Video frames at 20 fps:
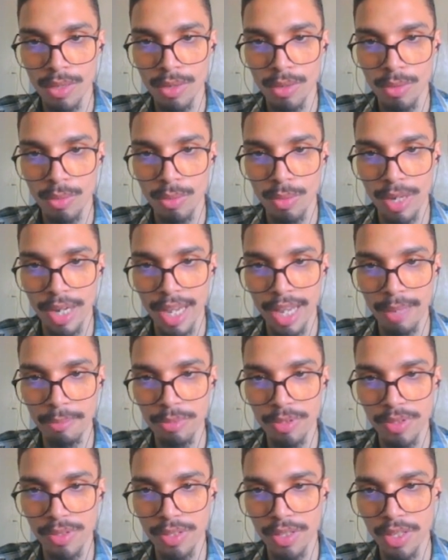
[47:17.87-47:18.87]
What
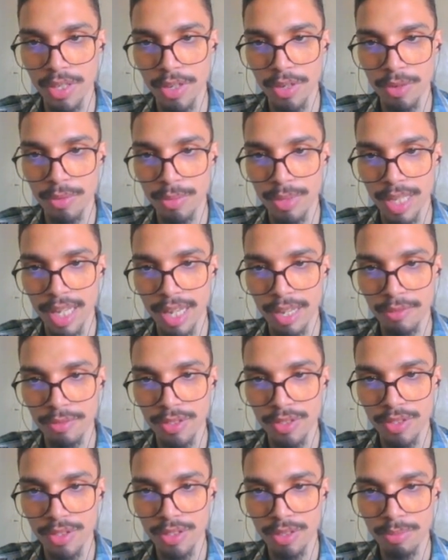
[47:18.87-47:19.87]
happens here? We have
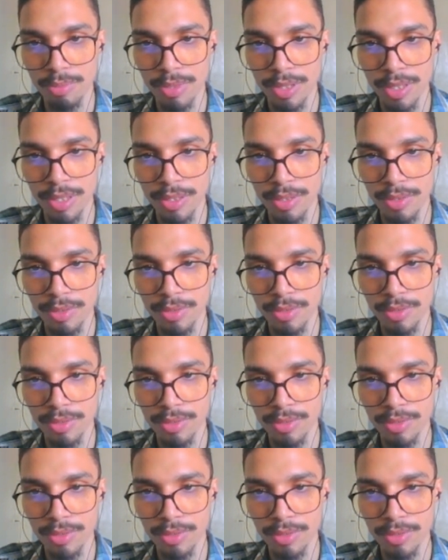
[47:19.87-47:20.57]
snippet